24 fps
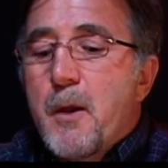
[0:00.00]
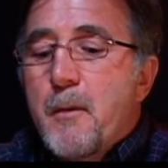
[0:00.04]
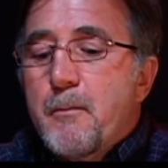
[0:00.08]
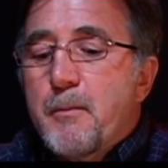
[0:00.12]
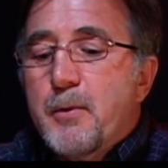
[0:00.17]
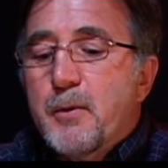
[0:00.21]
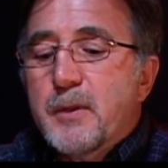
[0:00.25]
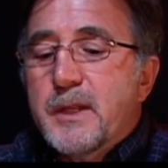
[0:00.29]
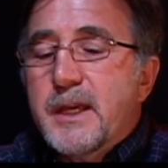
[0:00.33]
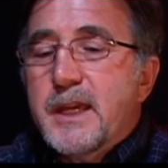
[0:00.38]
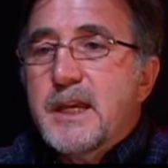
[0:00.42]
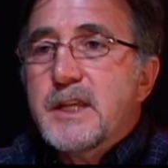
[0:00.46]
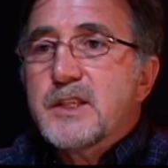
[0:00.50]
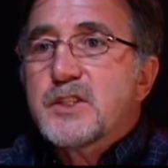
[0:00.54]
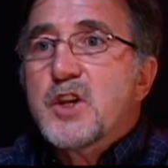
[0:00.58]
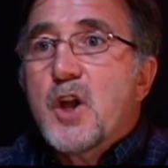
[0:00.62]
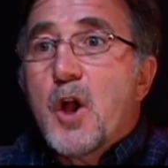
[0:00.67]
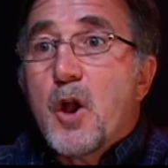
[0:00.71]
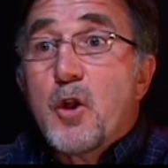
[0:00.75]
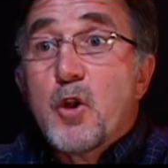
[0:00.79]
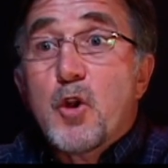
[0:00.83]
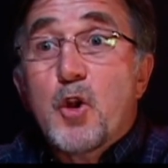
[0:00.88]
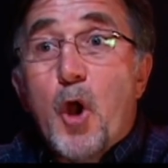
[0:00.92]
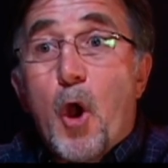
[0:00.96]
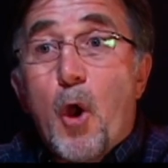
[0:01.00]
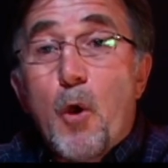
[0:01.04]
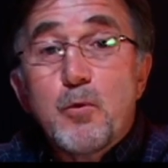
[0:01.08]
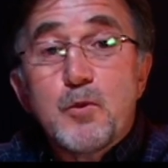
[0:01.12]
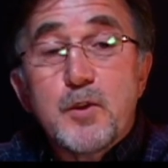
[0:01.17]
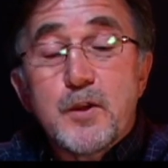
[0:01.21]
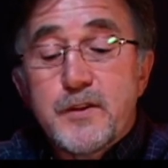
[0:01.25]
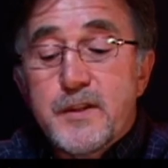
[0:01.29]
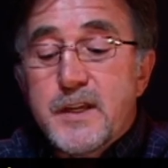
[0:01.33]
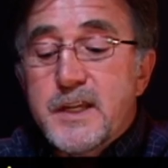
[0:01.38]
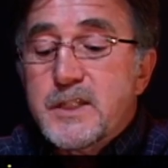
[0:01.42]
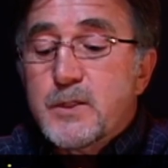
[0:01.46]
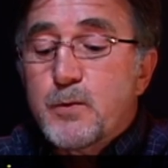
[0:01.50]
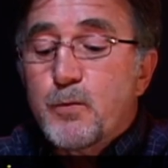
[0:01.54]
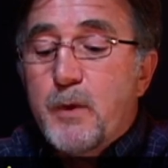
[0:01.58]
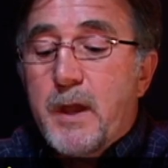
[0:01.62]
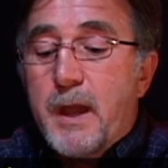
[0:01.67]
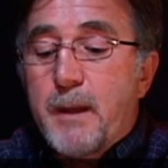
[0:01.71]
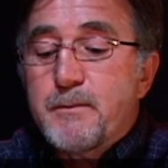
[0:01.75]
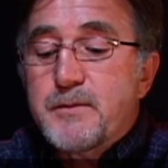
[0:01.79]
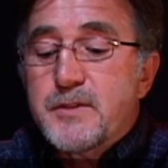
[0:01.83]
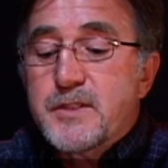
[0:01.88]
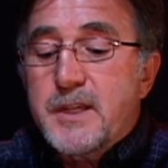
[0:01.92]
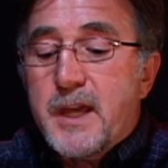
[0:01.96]
please go to this
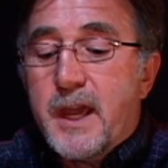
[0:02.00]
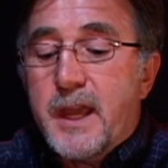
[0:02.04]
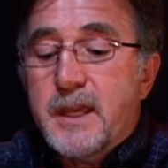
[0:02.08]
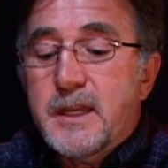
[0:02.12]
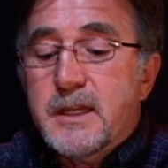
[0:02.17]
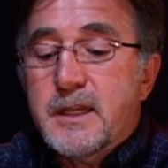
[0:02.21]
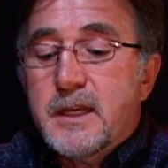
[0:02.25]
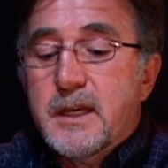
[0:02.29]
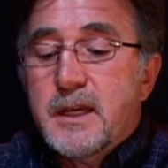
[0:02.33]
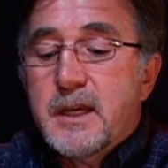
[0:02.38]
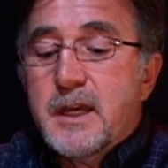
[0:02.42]
website.